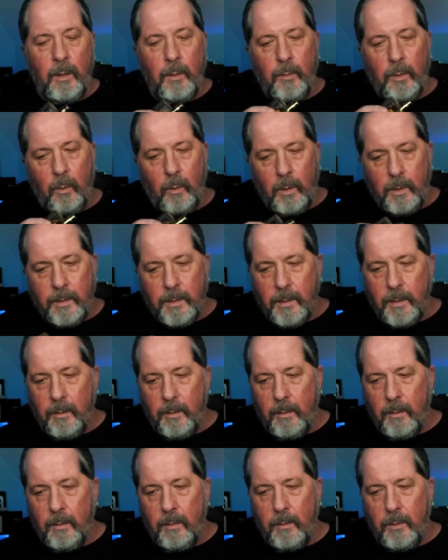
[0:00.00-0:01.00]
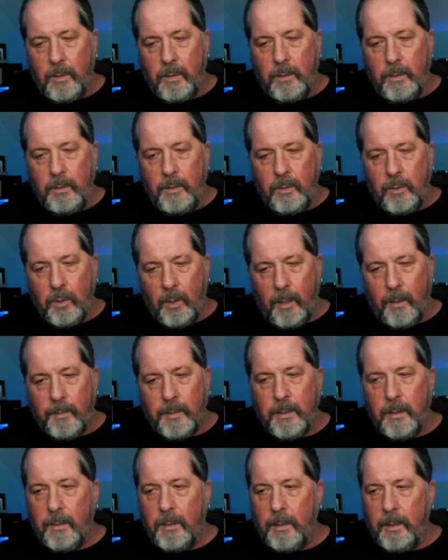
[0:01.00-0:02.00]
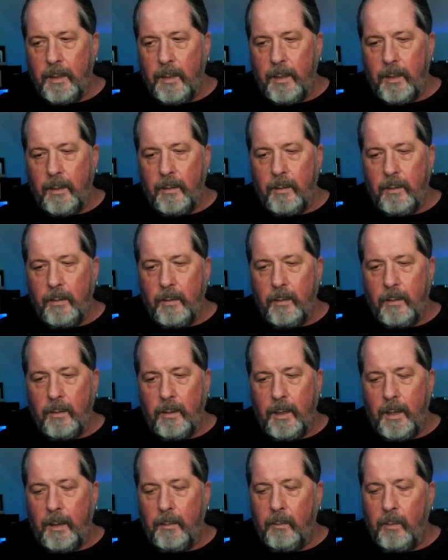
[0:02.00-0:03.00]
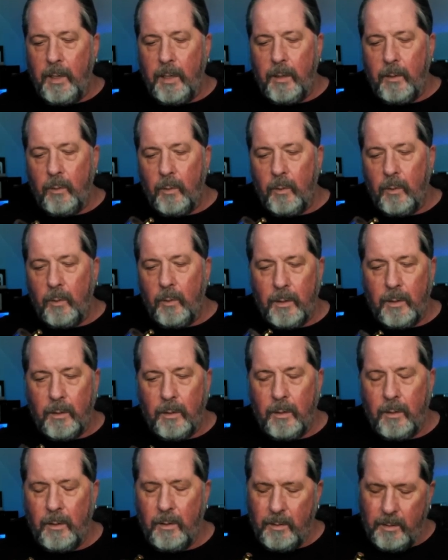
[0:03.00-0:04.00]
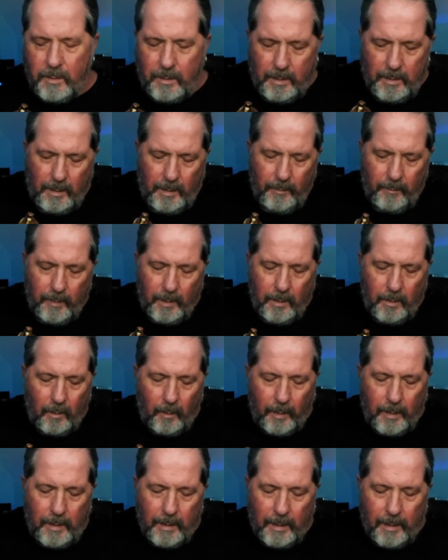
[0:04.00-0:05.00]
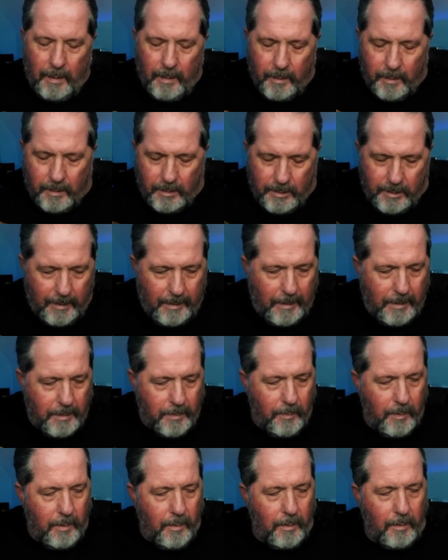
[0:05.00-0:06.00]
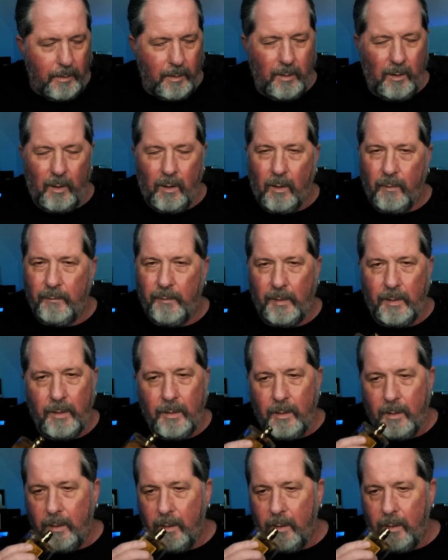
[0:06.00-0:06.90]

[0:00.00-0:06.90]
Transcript: But once it drops into that mid with it's kind of a narcotic jasmine coffee.